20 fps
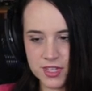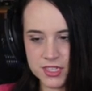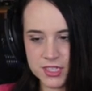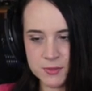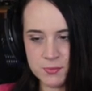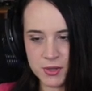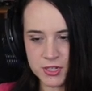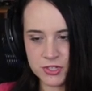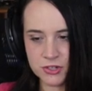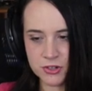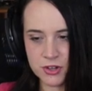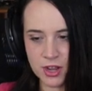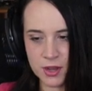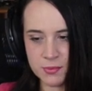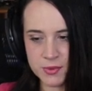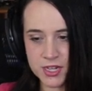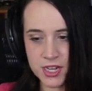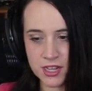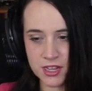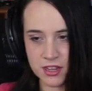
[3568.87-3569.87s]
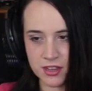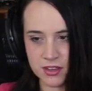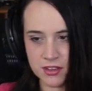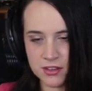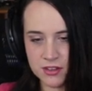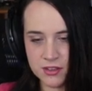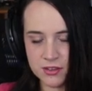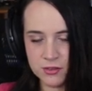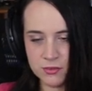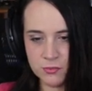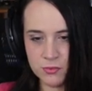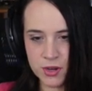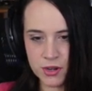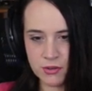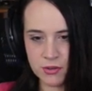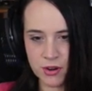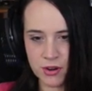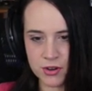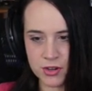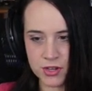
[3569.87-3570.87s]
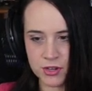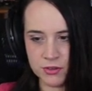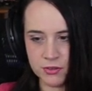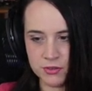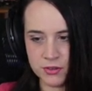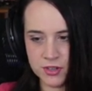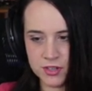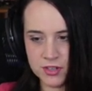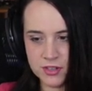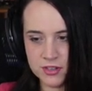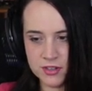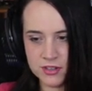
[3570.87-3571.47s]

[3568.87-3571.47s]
Inspector Cabanela, where are you?